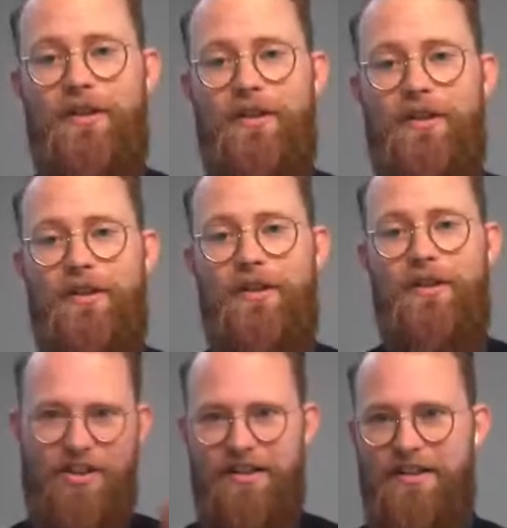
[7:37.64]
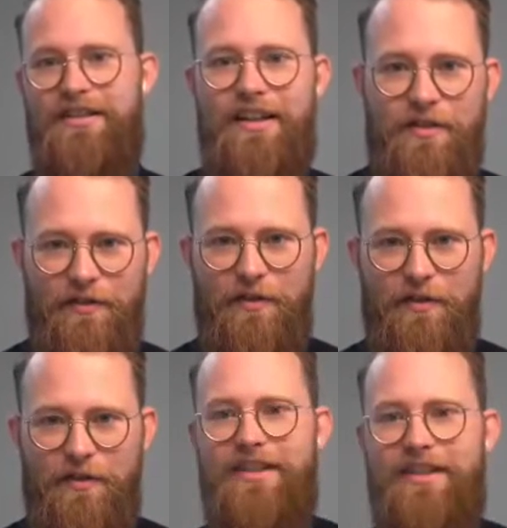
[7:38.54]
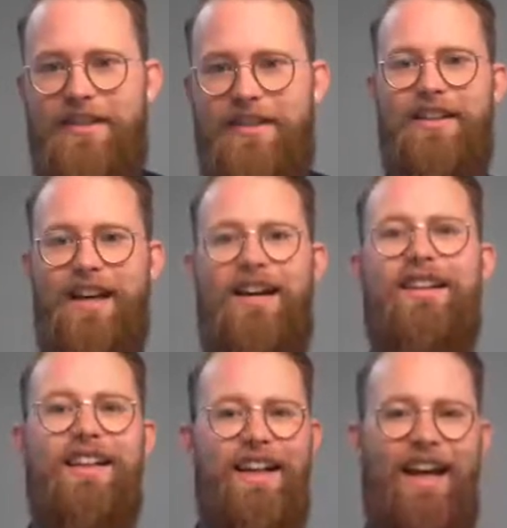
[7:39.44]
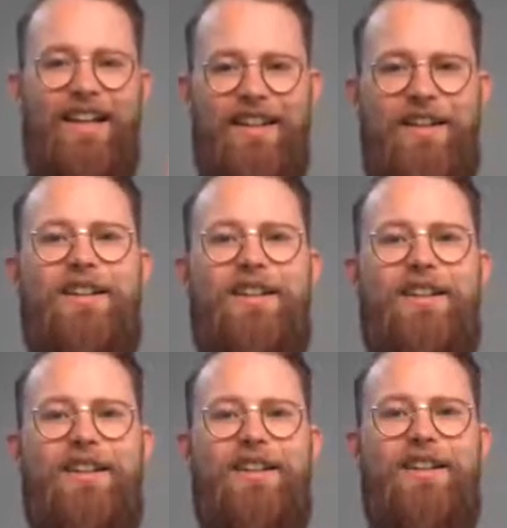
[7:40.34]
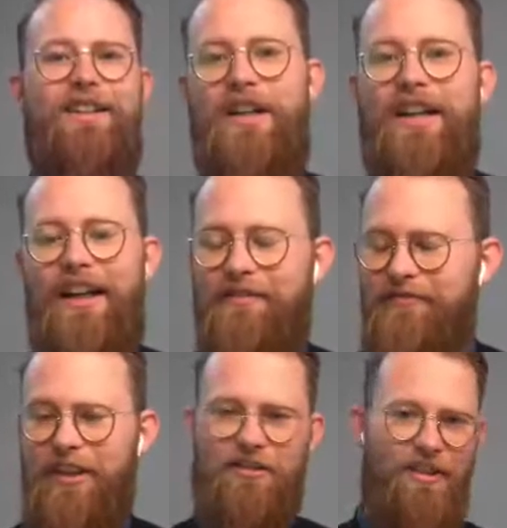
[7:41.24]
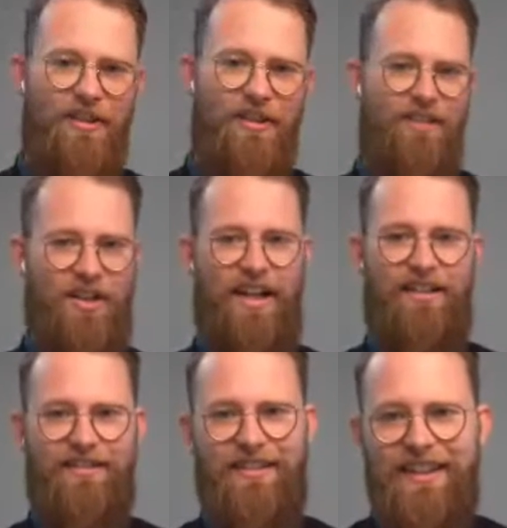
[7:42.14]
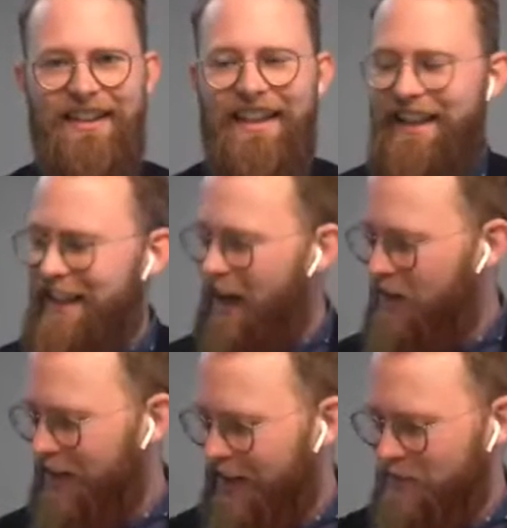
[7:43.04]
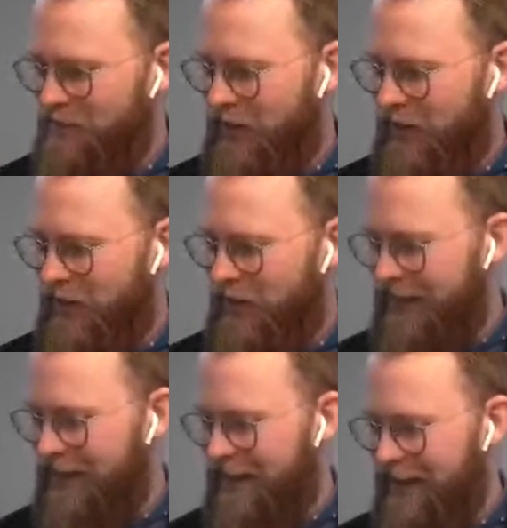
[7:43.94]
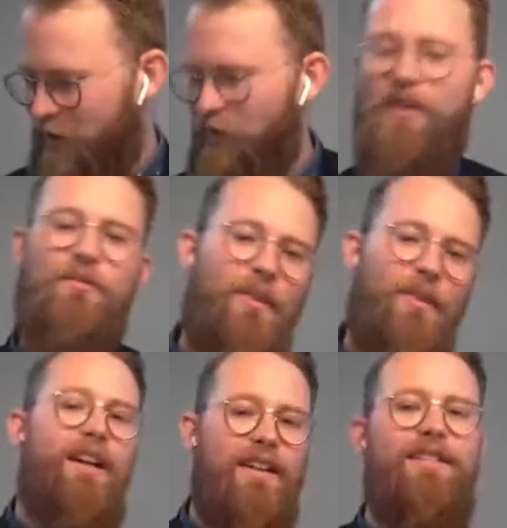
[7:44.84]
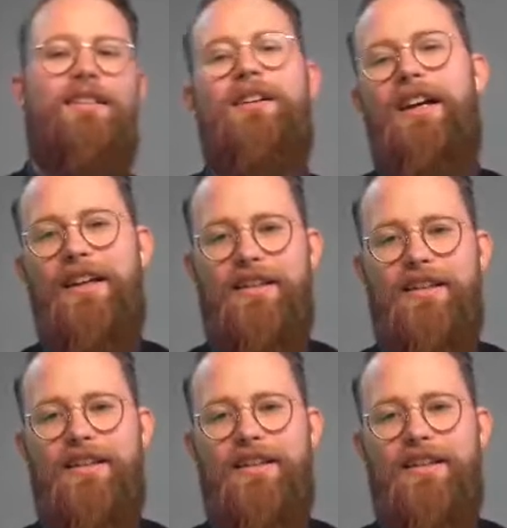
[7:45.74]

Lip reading: let's change the title of the presentation to that, and then we're good for the beginning. Right? Okay. Now, well, maybe I guess,